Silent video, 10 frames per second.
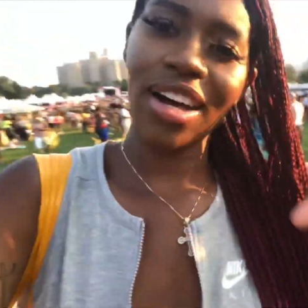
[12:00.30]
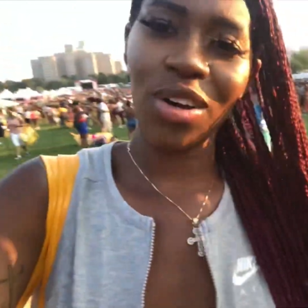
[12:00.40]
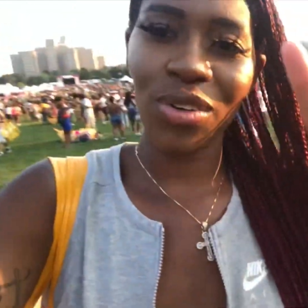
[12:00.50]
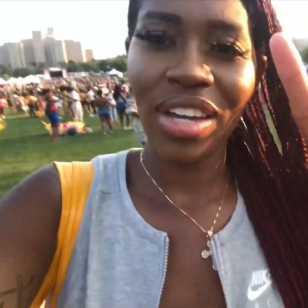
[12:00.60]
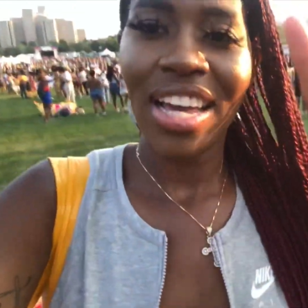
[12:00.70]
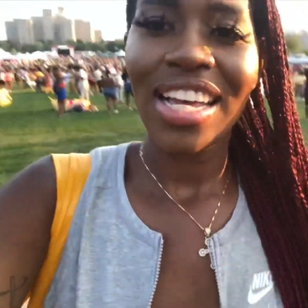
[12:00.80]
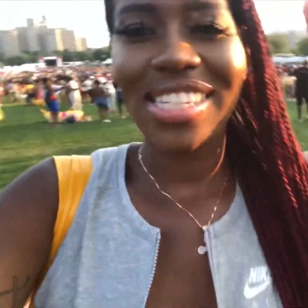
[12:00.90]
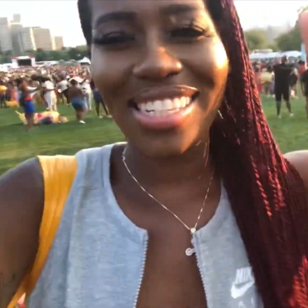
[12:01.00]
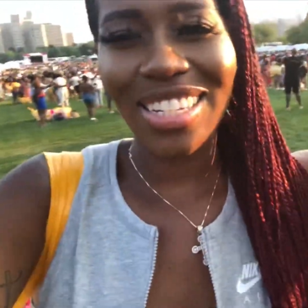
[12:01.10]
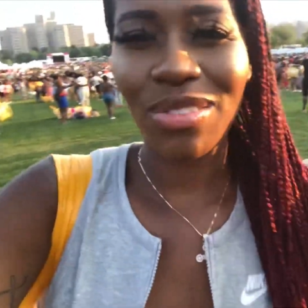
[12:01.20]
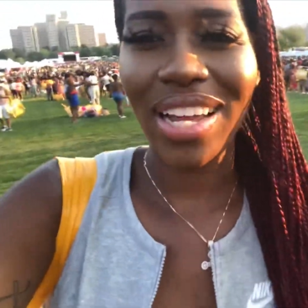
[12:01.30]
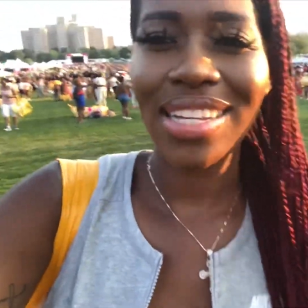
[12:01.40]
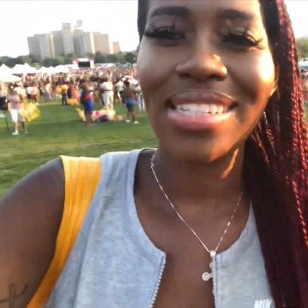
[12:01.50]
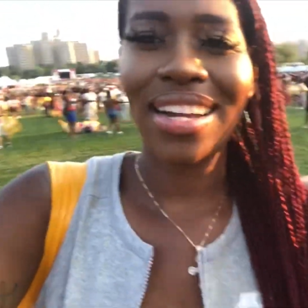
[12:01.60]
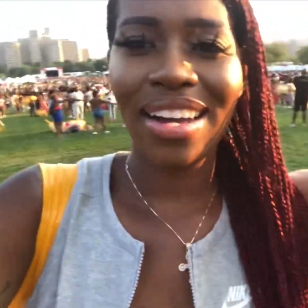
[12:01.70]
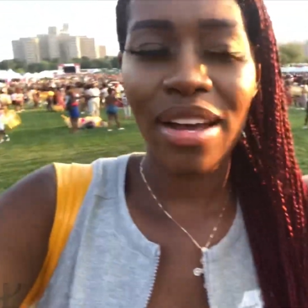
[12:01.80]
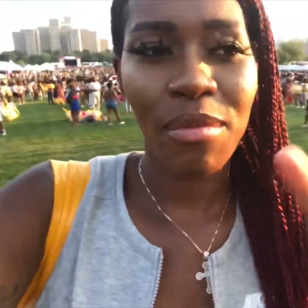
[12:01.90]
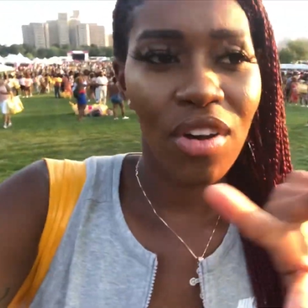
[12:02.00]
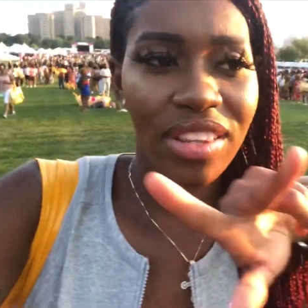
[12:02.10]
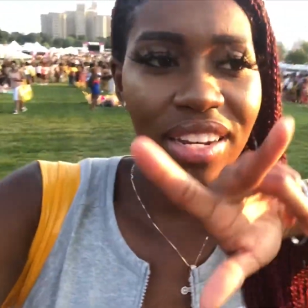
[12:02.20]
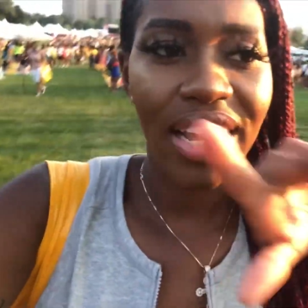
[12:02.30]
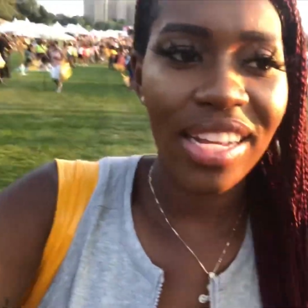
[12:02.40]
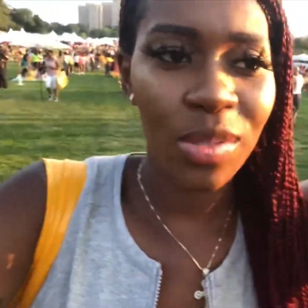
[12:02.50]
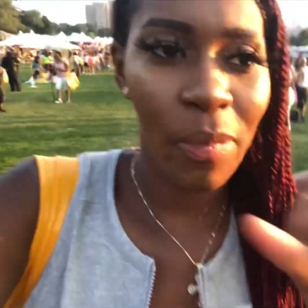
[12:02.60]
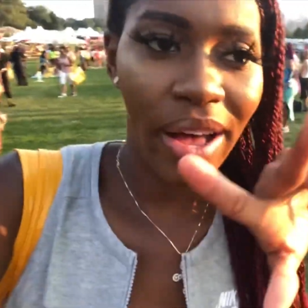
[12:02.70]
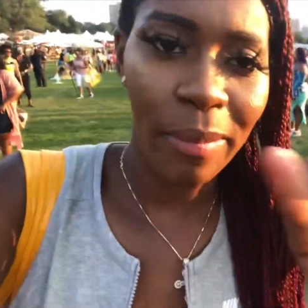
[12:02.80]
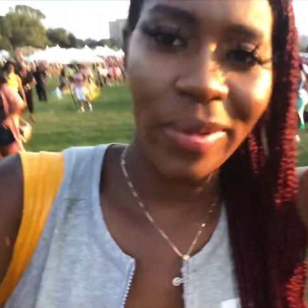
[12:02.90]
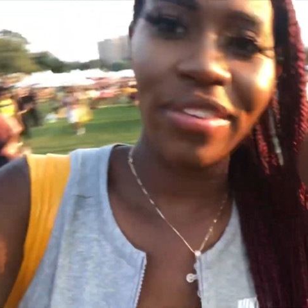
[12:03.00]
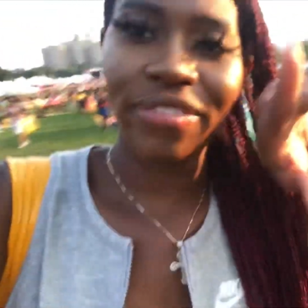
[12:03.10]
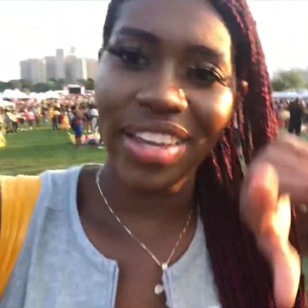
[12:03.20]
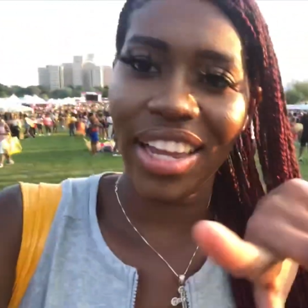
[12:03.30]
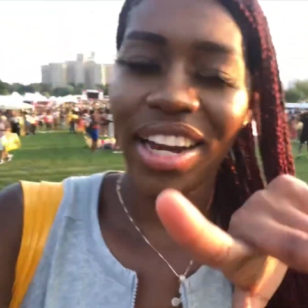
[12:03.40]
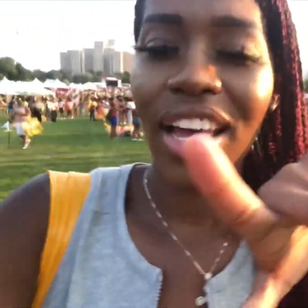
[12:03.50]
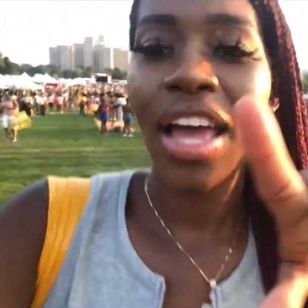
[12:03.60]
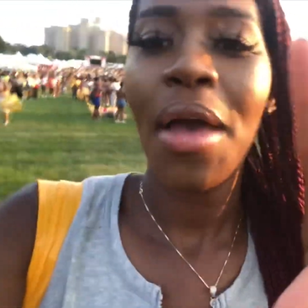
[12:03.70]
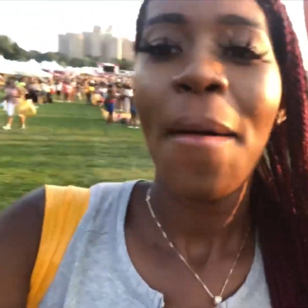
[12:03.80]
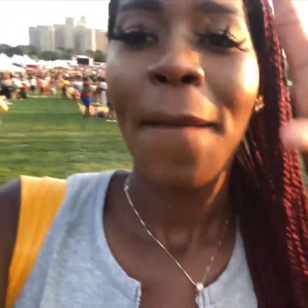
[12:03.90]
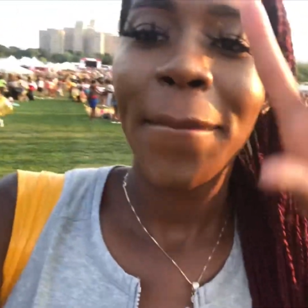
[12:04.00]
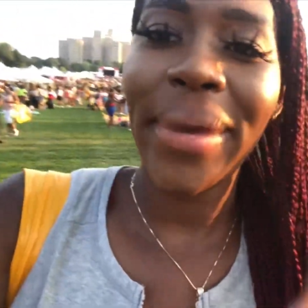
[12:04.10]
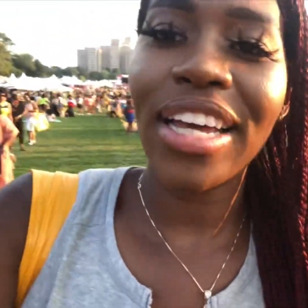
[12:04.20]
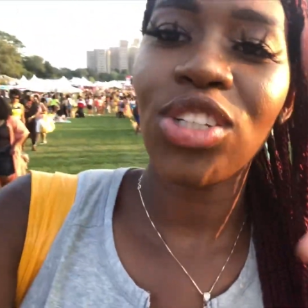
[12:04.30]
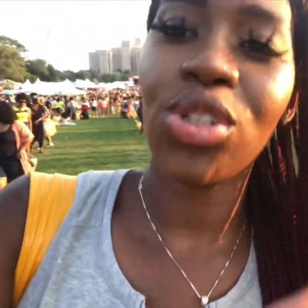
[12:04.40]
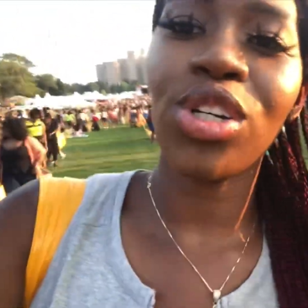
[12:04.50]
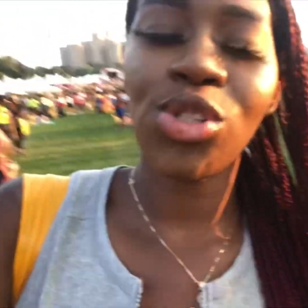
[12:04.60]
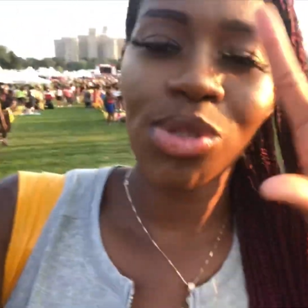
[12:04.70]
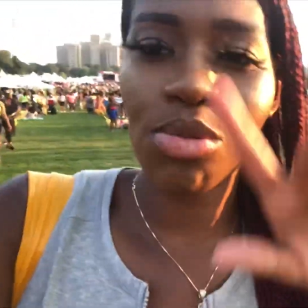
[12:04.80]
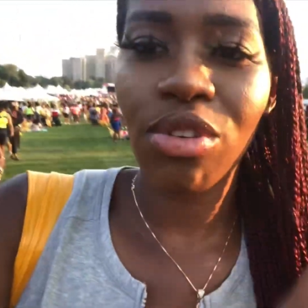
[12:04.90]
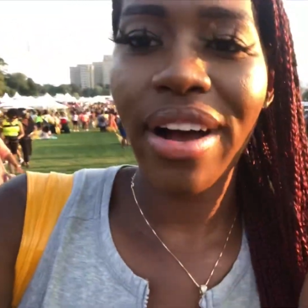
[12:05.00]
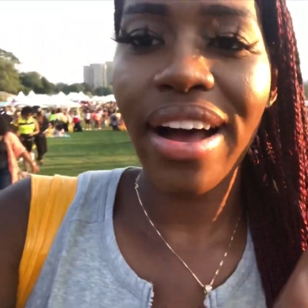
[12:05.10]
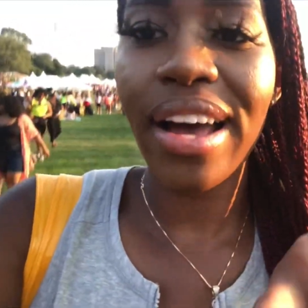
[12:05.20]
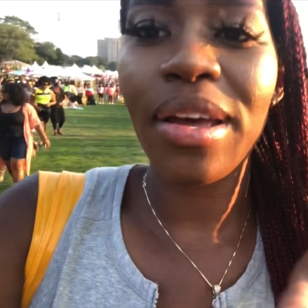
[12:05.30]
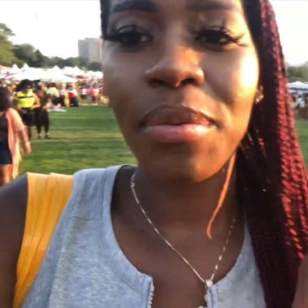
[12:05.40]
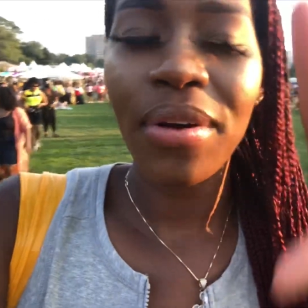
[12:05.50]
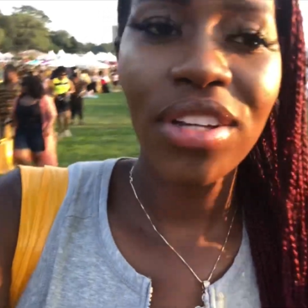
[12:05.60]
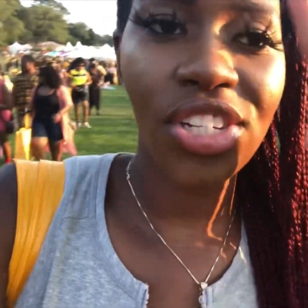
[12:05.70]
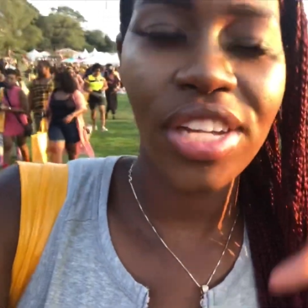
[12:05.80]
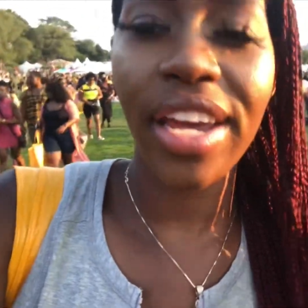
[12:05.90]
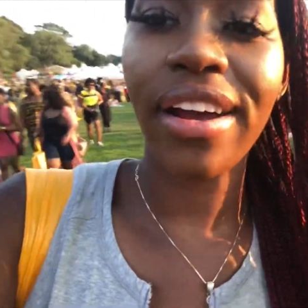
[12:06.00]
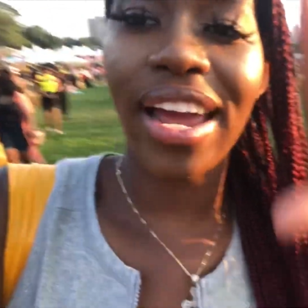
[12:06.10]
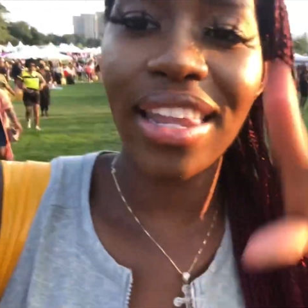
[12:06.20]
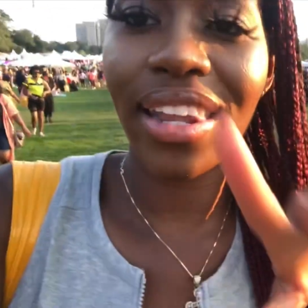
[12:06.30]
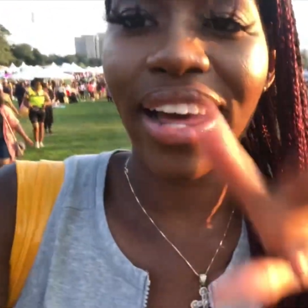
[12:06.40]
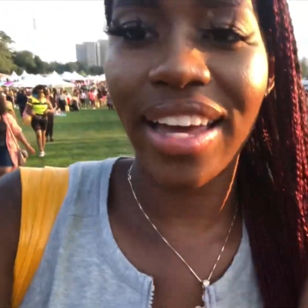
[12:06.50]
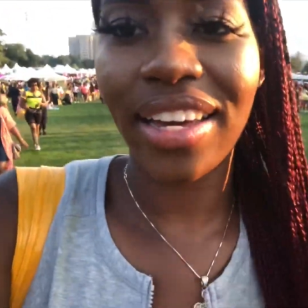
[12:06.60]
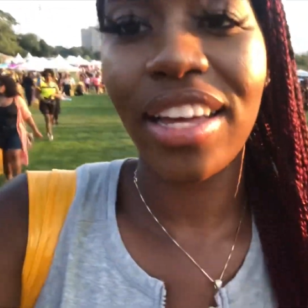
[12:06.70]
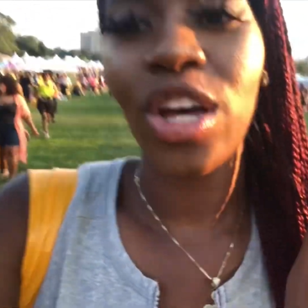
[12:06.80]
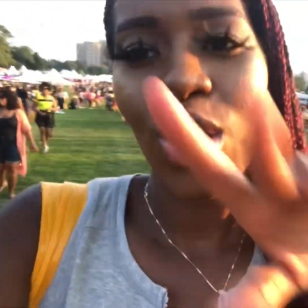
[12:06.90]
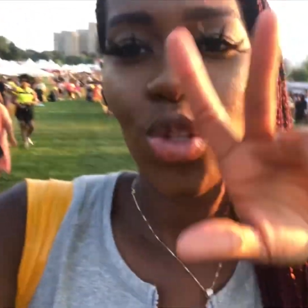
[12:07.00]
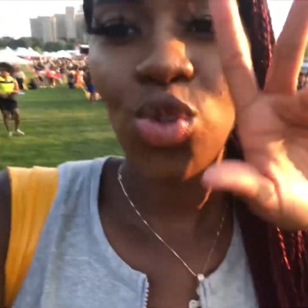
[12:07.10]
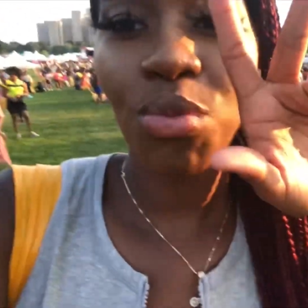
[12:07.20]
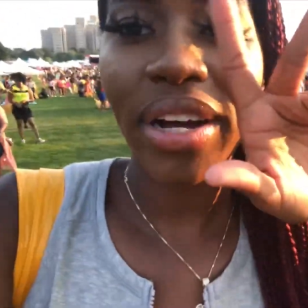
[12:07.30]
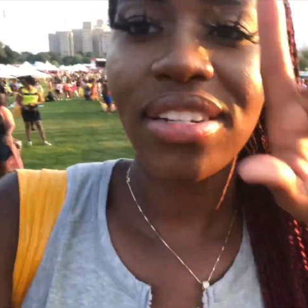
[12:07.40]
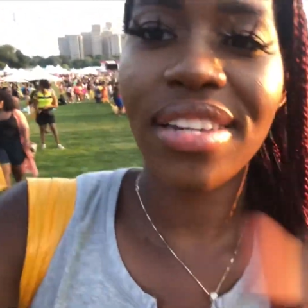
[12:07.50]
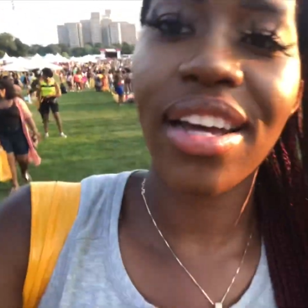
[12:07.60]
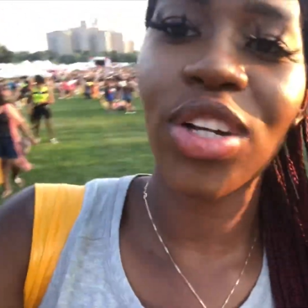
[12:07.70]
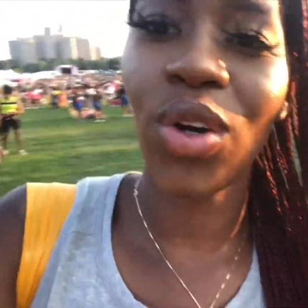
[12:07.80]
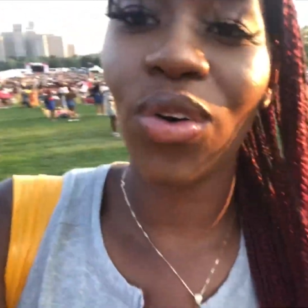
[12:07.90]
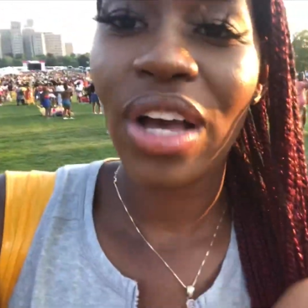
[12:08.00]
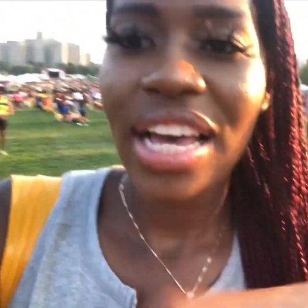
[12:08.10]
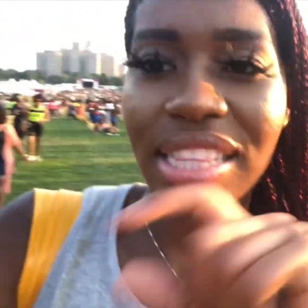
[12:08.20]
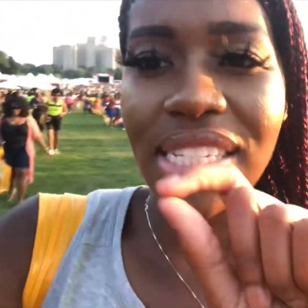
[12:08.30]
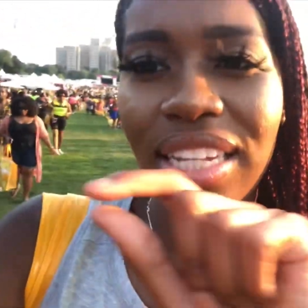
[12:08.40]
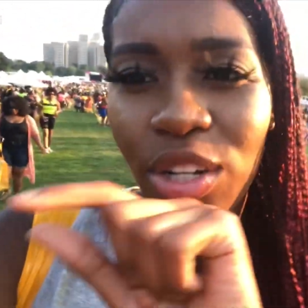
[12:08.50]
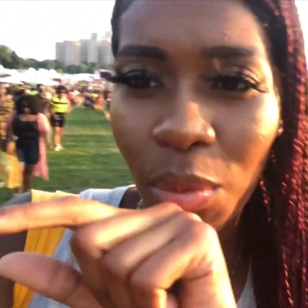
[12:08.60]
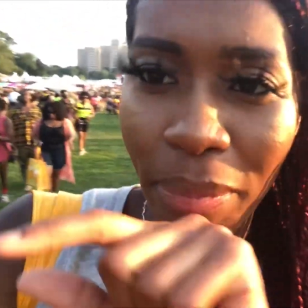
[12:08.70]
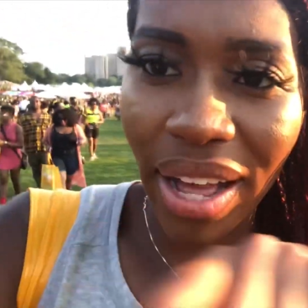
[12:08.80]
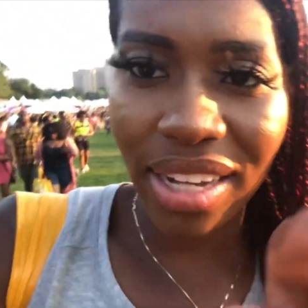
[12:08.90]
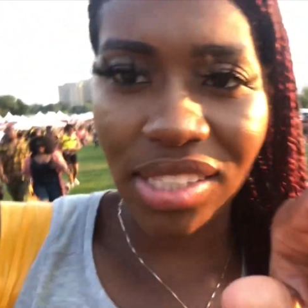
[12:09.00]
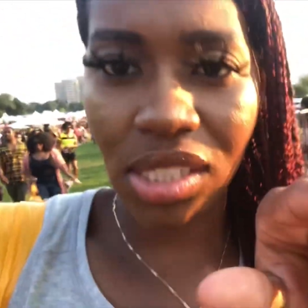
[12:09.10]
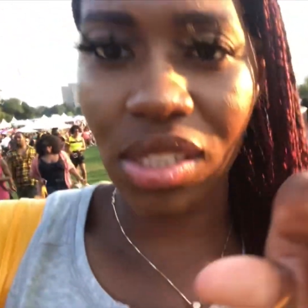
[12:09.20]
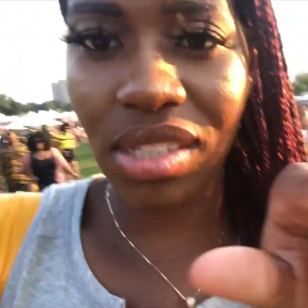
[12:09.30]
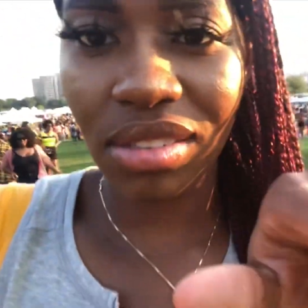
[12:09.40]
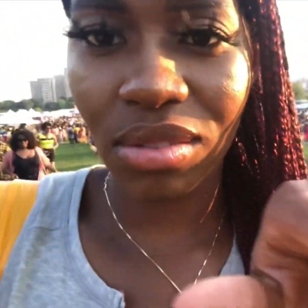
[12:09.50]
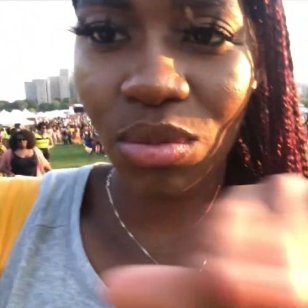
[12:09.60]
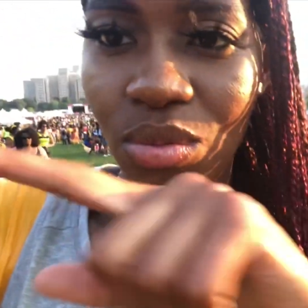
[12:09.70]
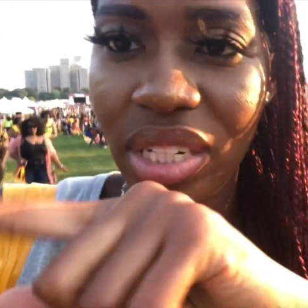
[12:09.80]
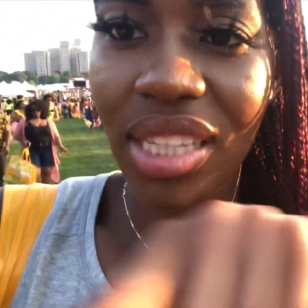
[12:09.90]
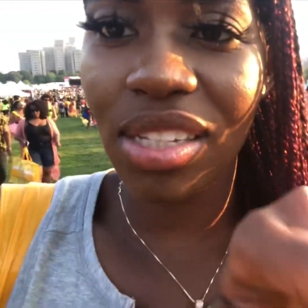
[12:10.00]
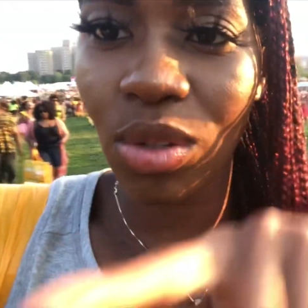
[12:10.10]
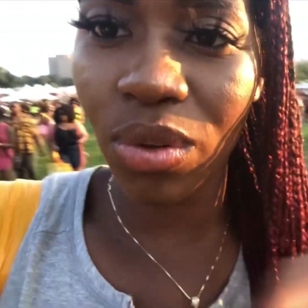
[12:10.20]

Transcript: out see you next time on the next poppin event make sure you subscribe share and like to my channel there's a little box on one of these